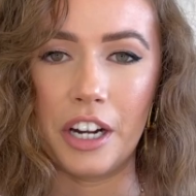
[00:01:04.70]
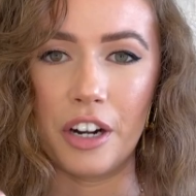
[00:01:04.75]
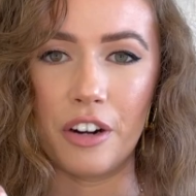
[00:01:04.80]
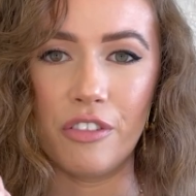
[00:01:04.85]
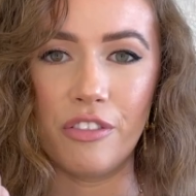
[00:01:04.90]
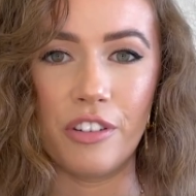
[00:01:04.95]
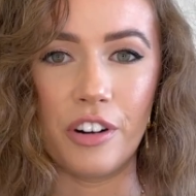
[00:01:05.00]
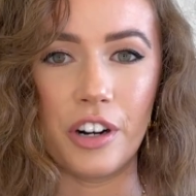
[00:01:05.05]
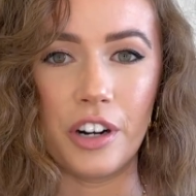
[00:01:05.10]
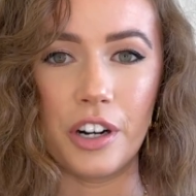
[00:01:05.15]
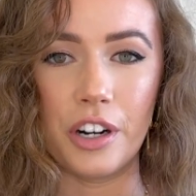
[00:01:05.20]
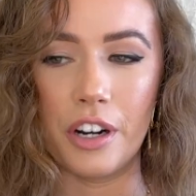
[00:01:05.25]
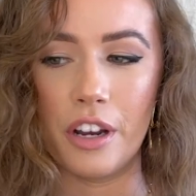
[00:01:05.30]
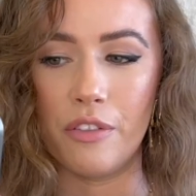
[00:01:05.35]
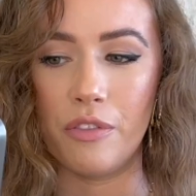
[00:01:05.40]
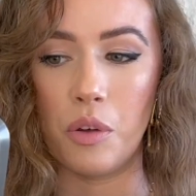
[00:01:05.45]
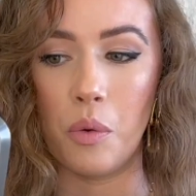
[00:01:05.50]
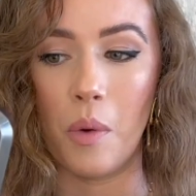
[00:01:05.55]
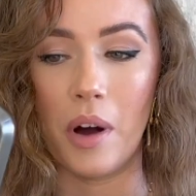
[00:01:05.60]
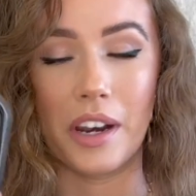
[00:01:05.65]
for if
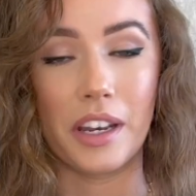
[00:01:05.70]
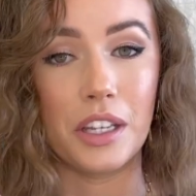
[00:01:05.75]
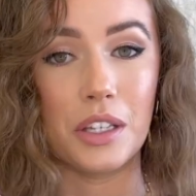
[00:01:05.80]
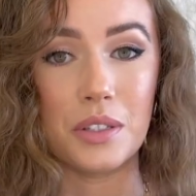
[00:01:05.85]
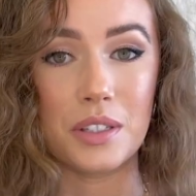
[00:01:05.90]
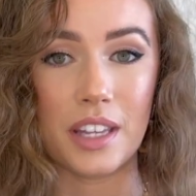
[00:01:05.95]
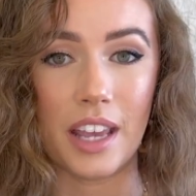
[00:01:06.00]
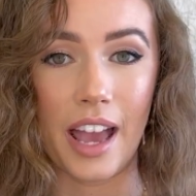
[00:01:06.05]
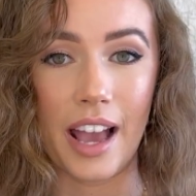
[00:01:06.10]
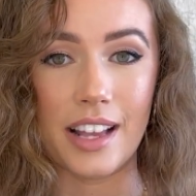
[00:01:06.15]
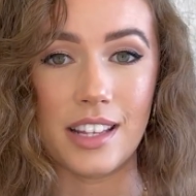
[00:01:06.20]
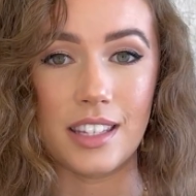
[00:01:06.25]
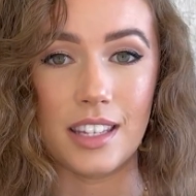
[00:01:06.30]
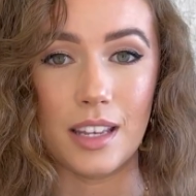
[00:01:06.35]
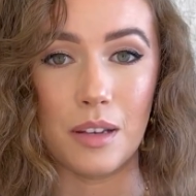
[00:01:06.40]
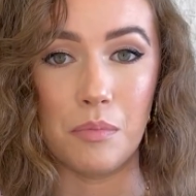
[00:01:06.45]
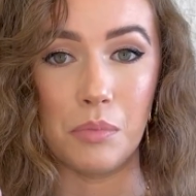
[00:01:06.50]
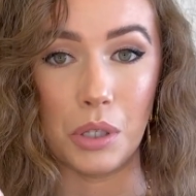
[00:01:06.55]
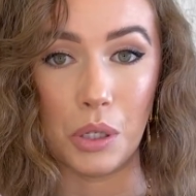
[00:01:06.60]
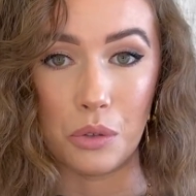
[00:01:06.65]
you want to use it as a
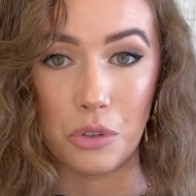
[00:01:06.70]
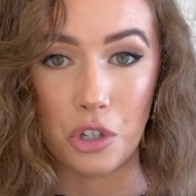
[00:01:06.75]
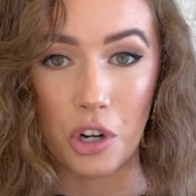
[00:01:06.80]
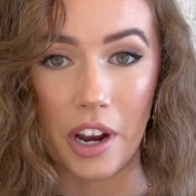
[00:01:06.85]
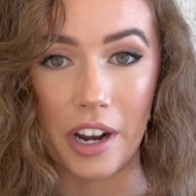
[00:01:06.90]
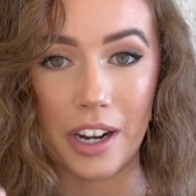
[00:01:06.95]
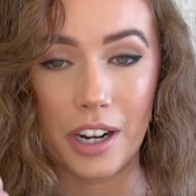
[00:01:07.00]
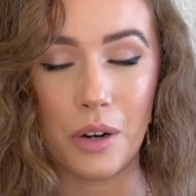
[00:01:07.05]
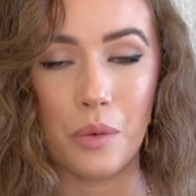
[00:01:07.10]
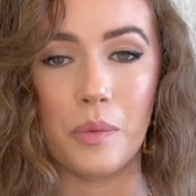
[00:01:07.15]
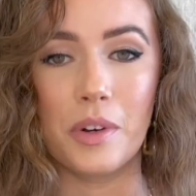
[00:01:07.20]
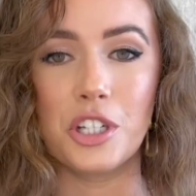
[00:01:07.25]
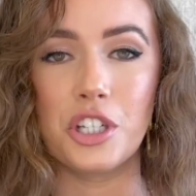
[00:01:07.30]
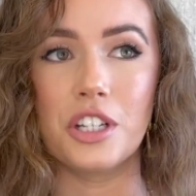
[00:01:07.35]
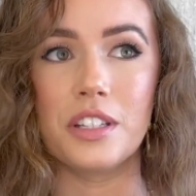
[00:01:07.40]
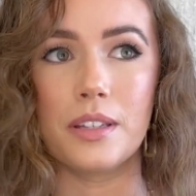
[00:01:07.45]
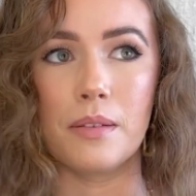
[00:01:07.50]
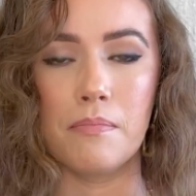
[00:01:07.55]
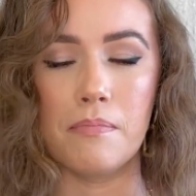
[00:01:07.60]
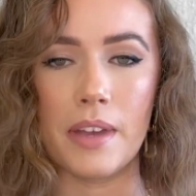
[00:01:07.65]
blow dryer, which
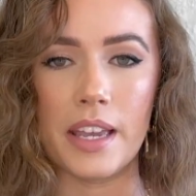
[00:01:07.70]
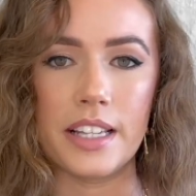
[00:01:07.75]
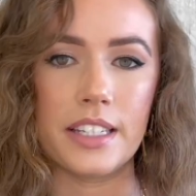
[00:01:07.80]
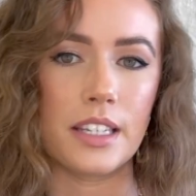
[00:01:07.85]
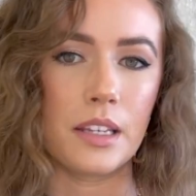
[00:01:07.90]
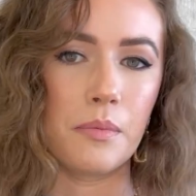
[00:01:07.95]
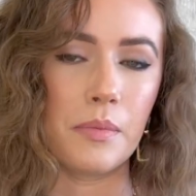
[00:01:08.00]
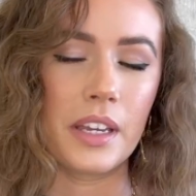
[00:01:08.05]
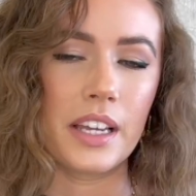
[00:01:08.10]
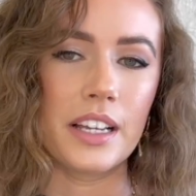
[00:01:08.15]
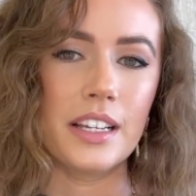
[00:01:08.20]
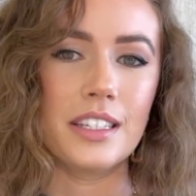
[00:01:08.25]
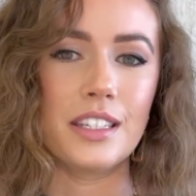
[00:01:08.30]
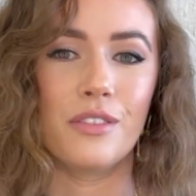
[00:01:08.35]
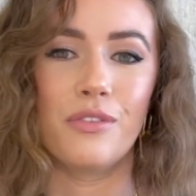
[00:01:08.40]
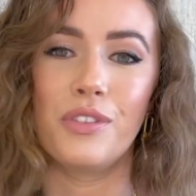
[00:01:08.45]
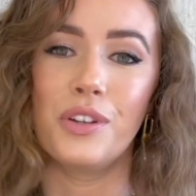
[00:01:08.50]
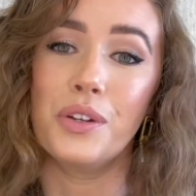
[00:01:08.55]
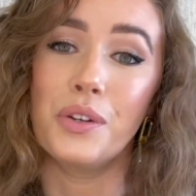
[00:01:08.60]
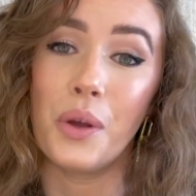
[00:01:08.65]
is amazing because
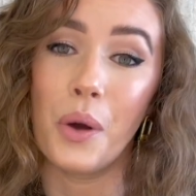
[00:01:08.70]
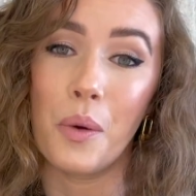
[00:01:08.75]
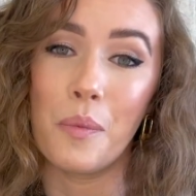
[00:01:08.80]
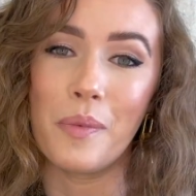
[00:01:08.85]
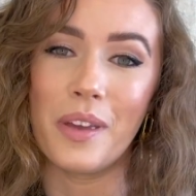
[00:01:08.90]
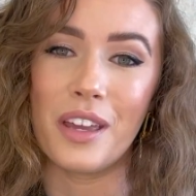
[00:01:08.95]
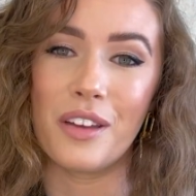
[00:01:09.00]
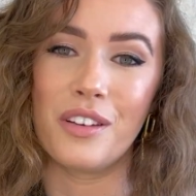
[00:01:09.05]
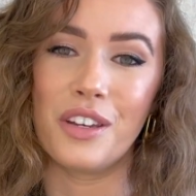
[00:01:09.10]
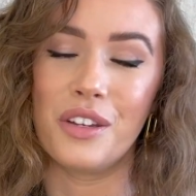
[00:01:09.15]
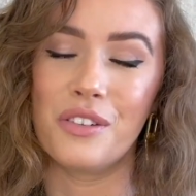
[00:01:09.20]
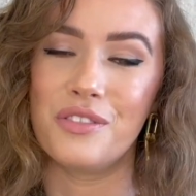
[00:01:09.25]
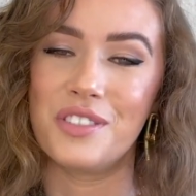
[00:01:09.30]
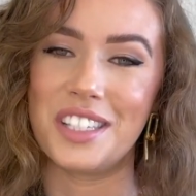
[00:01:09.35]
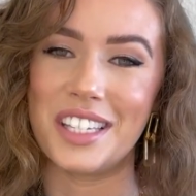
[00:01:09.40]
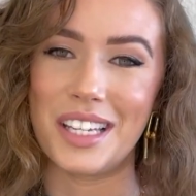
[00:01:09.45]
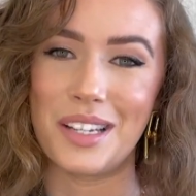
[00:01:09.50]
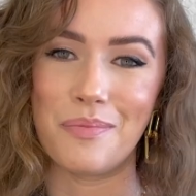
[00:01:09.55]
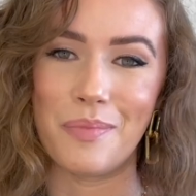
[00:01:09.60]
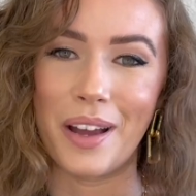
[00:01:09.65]
if you know me and you've
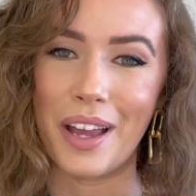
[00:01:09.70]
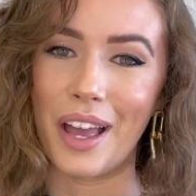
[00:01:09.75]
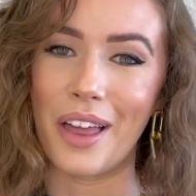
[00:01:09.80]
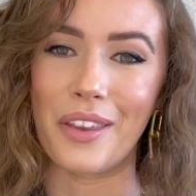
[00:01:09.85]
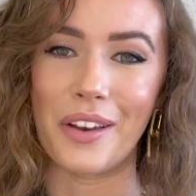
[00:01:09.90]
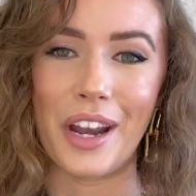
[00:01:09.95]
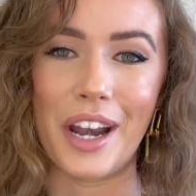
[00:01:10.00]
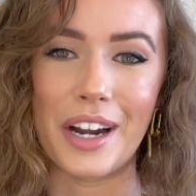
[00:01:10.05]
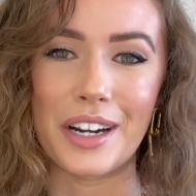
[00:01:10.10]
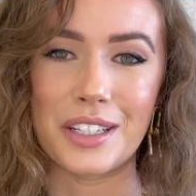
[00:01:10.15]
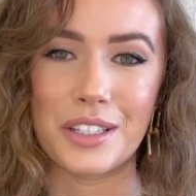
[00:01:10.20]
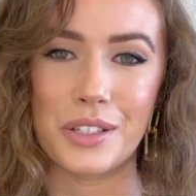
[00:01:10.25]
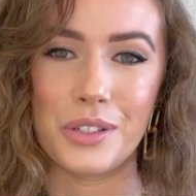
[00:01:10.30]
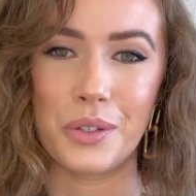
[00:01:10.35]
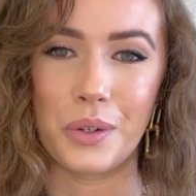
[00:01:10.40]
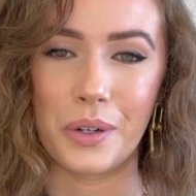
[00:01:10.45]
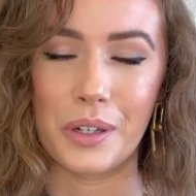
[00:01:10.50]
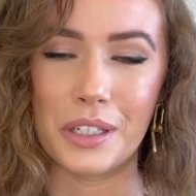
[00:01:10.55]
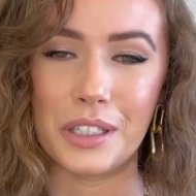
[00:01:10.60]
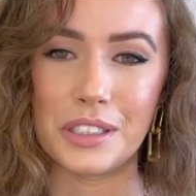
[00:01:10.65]
seen my other hair
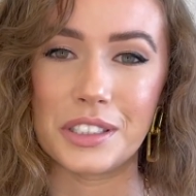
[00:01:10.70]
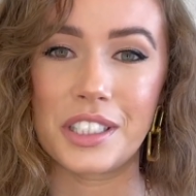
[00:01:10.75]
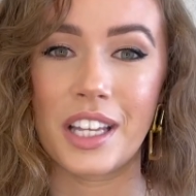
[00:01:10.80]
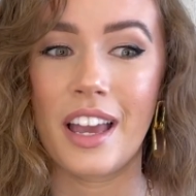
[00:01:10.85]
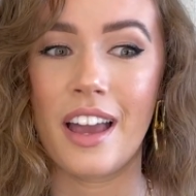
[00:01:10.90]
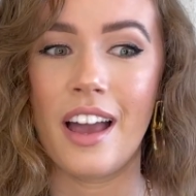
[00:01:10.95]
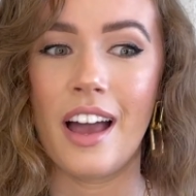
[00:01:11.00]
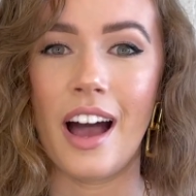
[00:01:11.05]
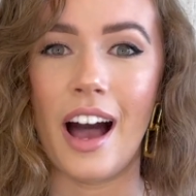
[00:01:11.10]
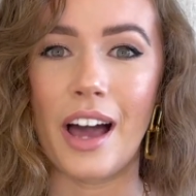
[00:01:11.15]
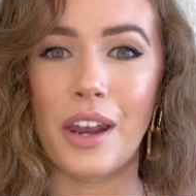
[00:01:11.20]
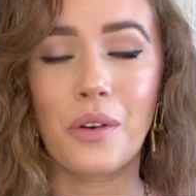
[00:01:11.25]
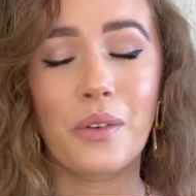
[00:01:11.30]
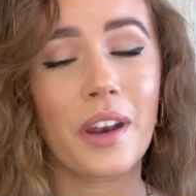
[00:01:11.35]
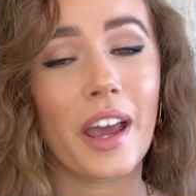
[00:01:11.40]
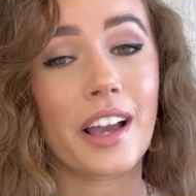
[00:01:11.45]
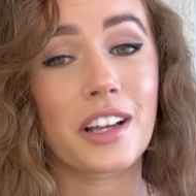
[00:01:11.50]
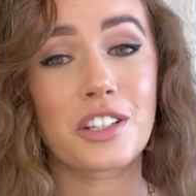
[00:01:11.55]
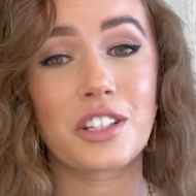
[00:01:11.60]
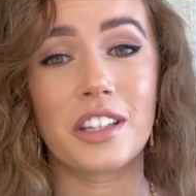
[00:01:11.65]
tutorials, I don't
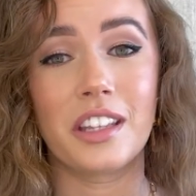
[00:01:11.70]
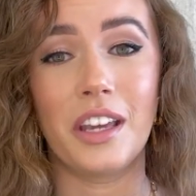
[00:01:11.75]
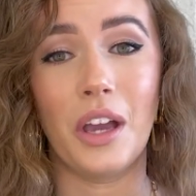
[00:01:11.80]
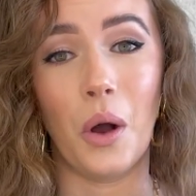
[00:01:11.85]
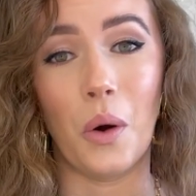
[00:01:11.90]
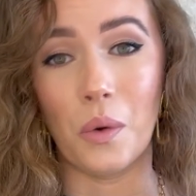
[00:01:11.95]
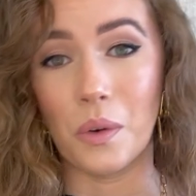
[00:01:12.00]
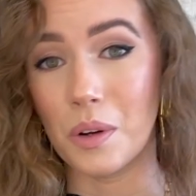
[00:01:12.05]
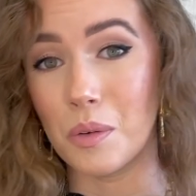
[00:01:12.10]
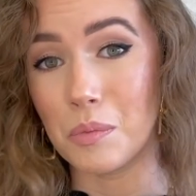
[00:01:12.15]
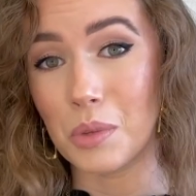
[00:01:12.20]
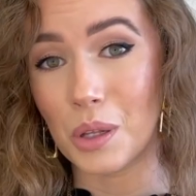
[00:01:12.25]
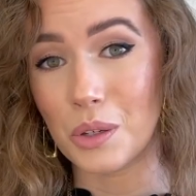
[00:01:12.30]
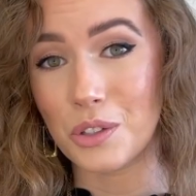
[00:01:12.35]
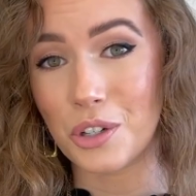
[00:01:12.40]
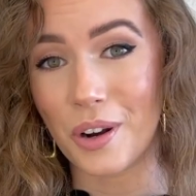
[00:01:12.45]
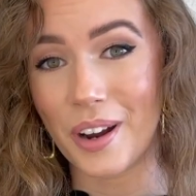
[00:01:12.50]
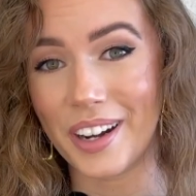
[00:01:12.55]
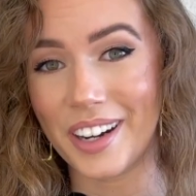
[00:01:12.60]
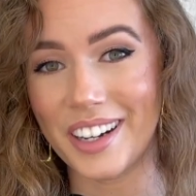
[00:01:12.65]
actually own a blow
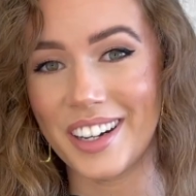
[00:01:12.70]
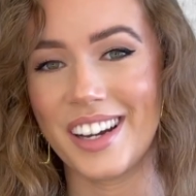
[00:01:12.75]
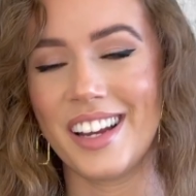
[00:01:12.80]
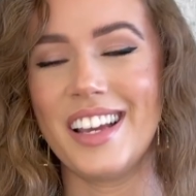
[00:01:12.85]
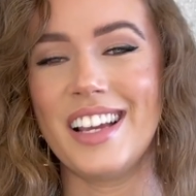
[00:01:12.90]
dryer.